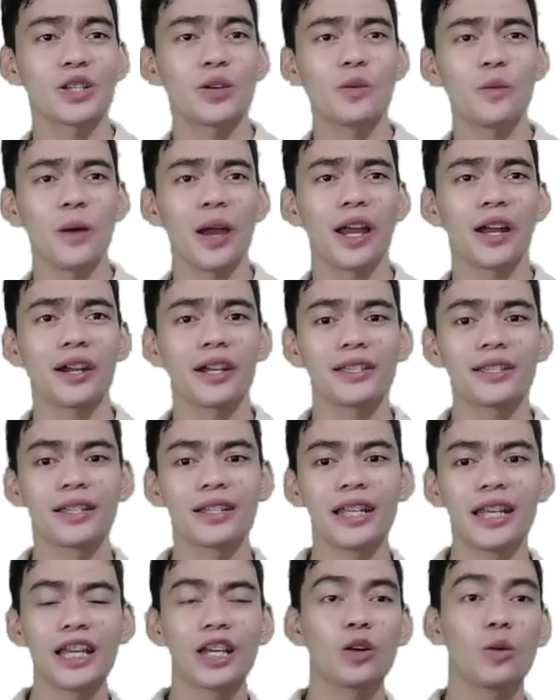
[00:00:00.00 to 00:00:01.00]
square is
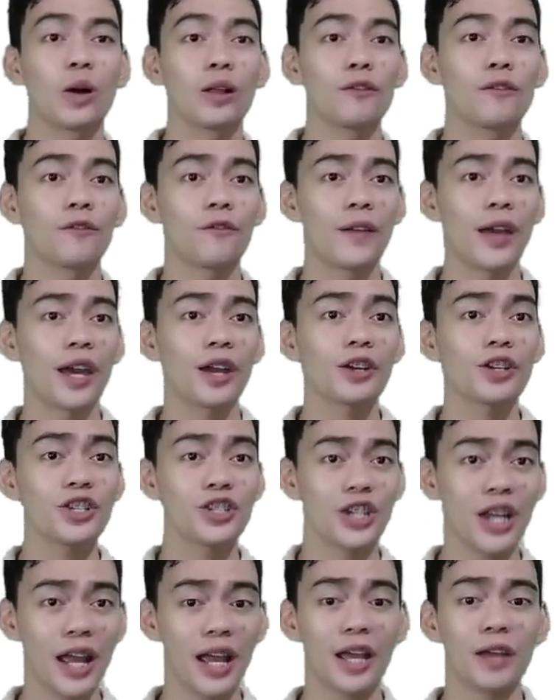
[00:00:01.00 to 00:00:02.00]
an equal fair
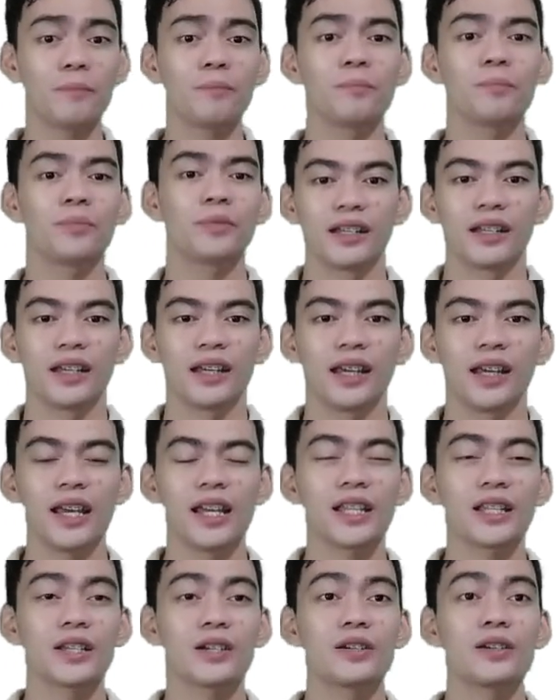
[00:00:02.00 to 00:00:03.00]
shape,
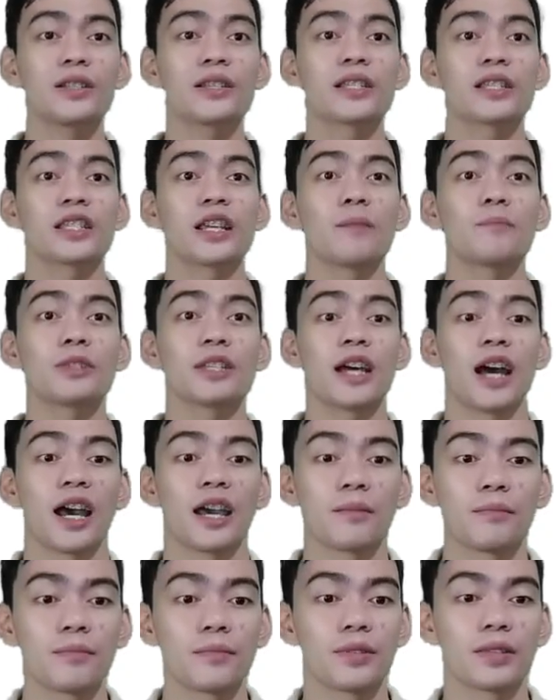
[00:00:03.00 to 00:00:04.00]
it could
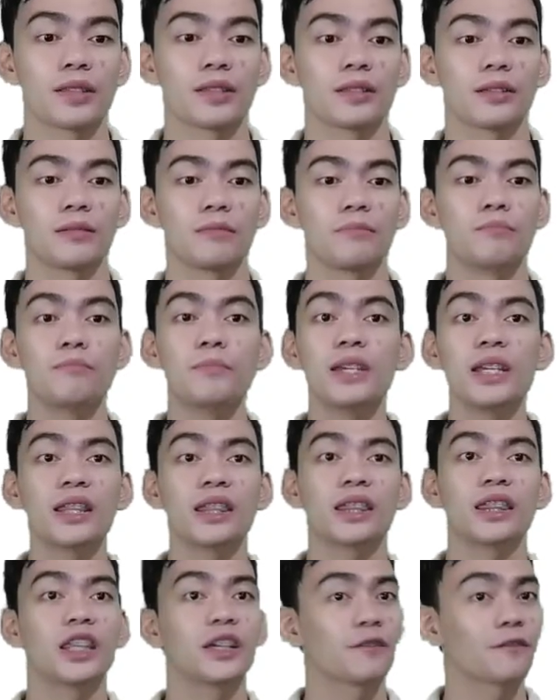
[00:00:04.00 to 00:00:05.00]
sometimes
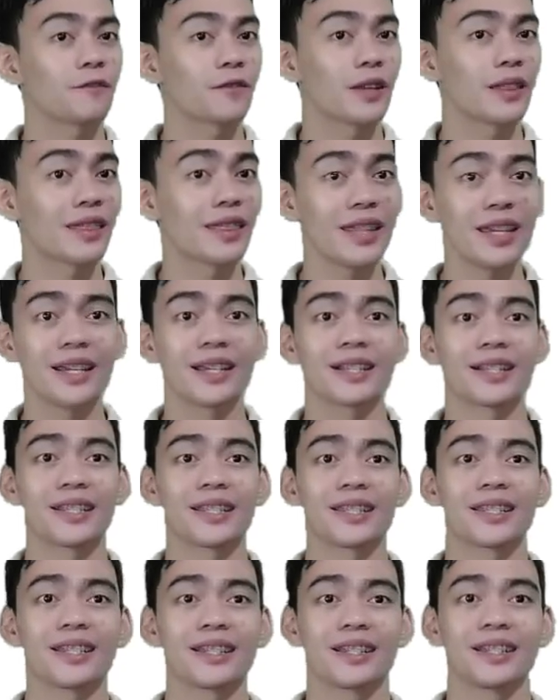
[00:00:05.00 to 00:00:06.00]
mean different things.